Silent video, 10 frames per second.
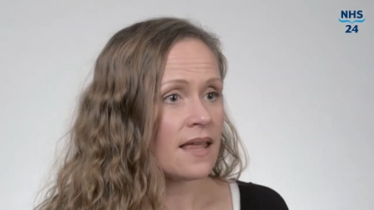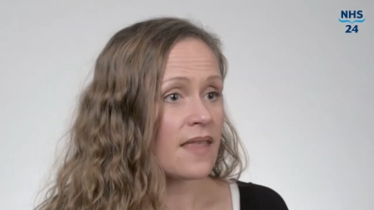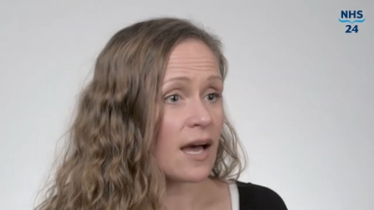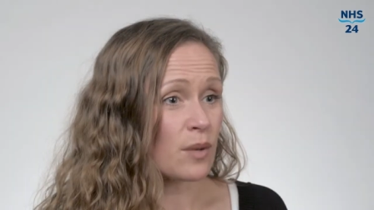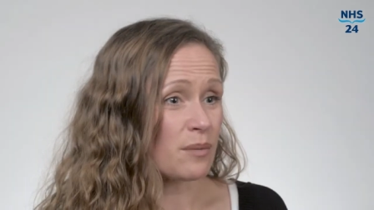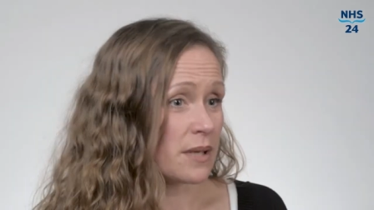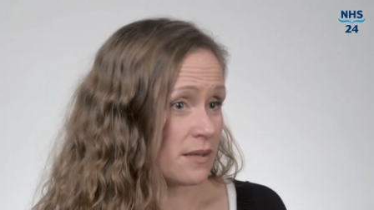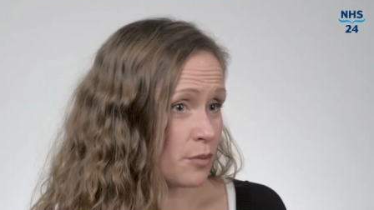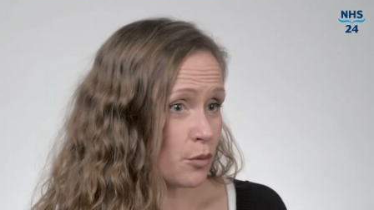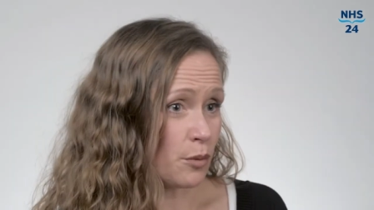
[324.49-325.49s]
That way
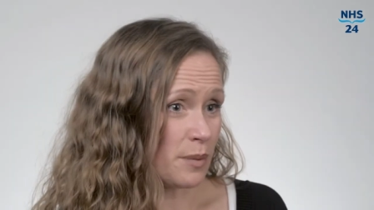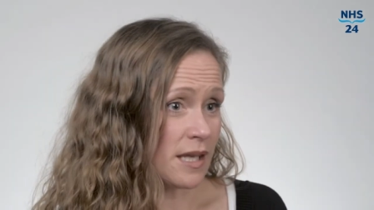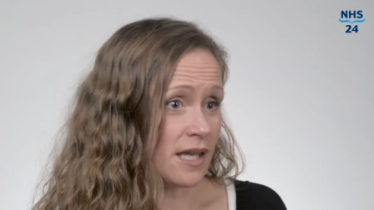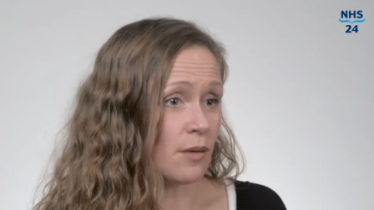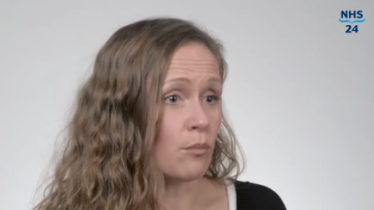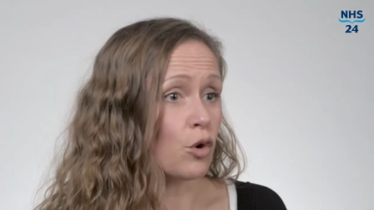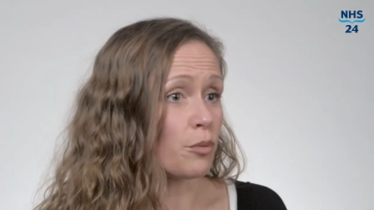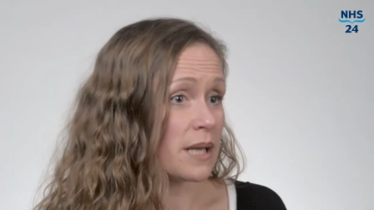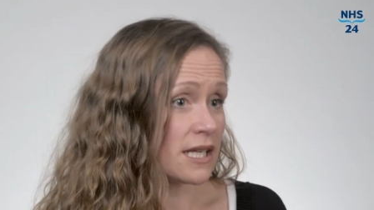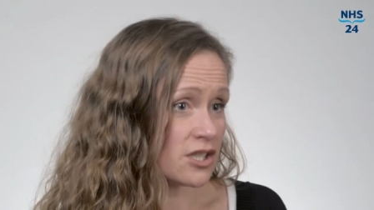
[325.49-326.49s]
people will be more
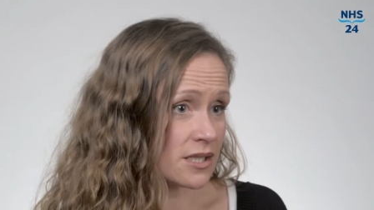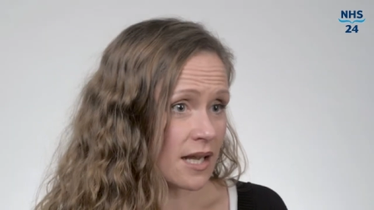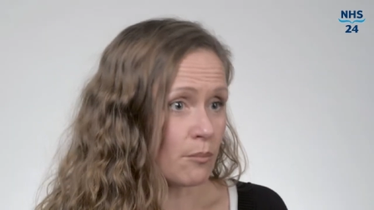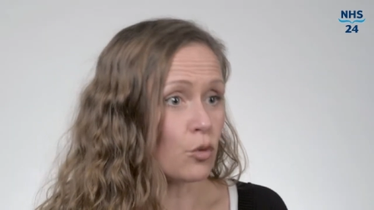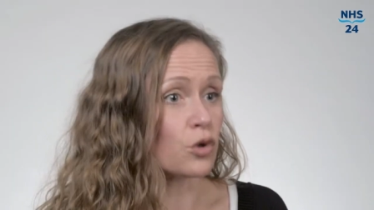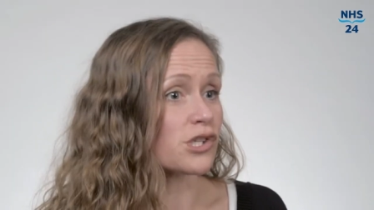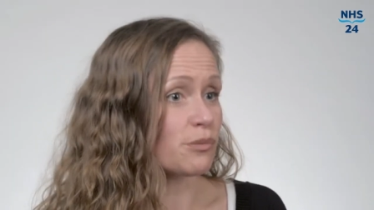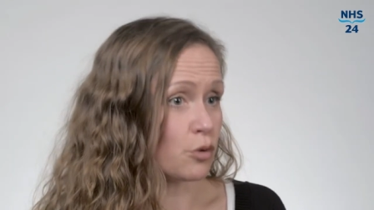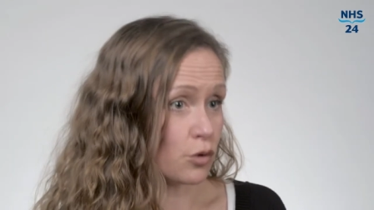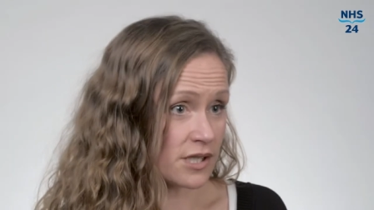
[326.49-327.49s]
patient and more
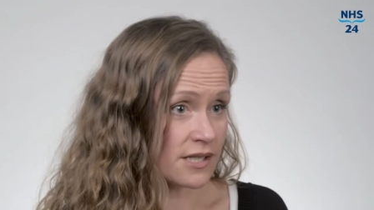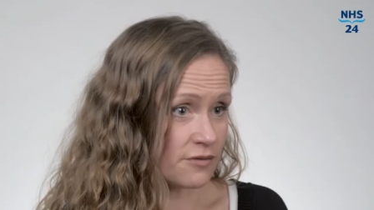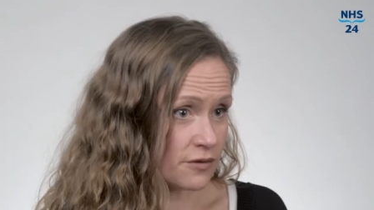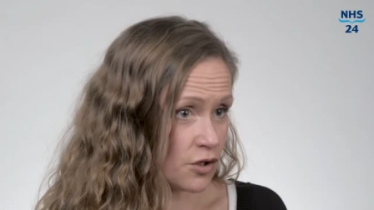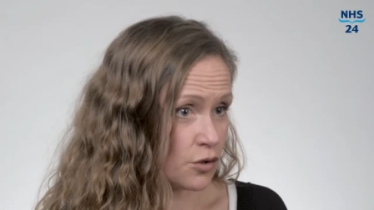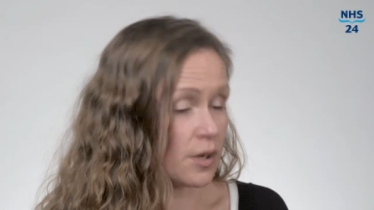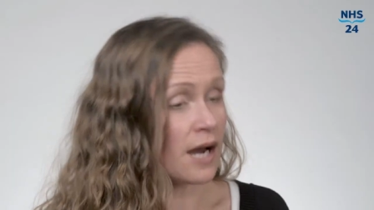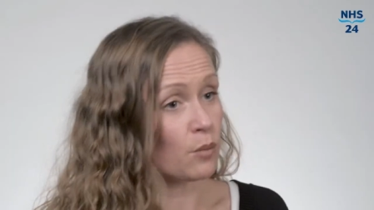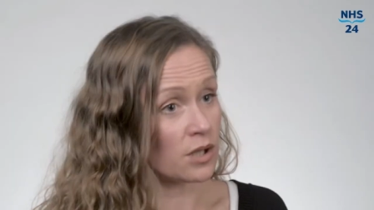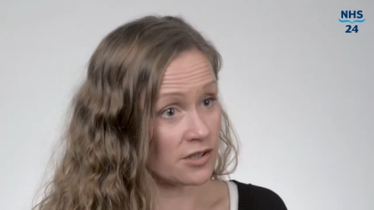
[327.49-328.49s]
supportive of you
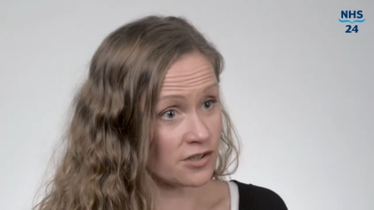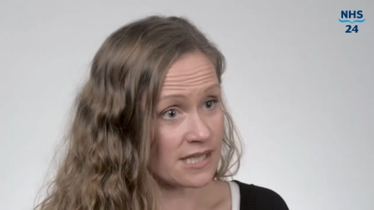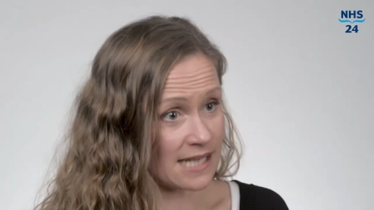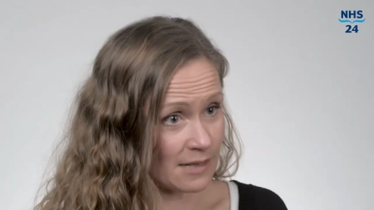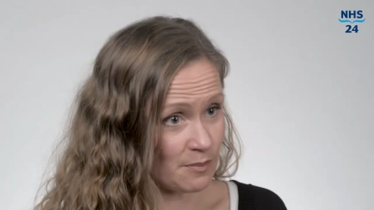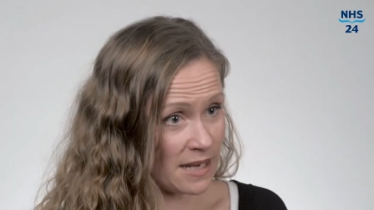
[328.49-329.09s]
and will understand